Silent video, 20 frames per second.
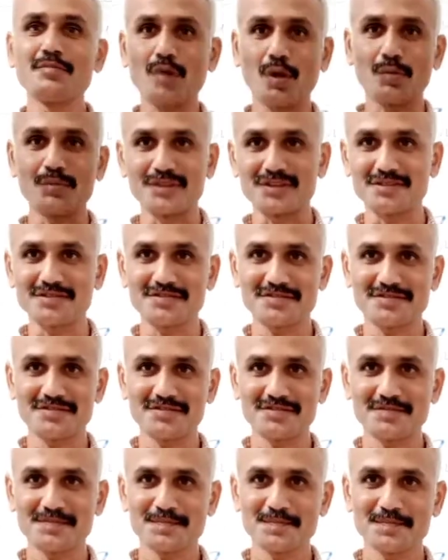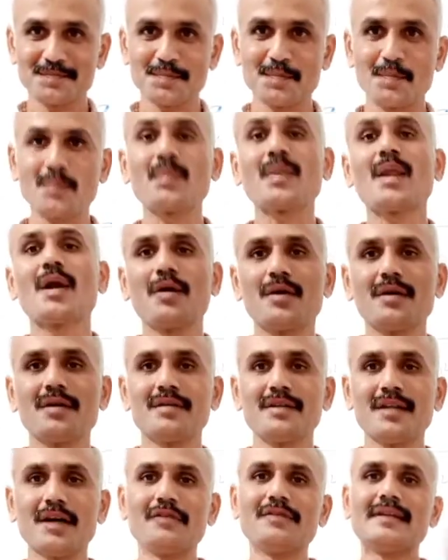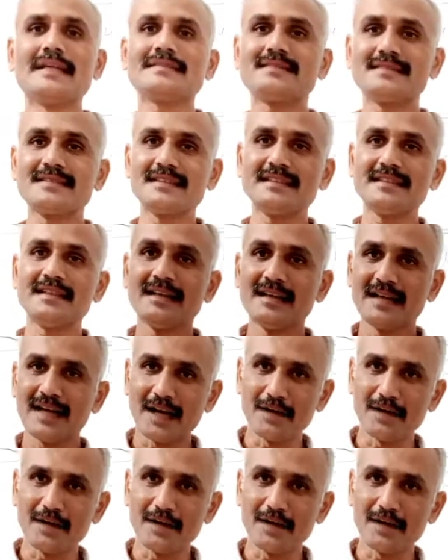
promise. Now let's see.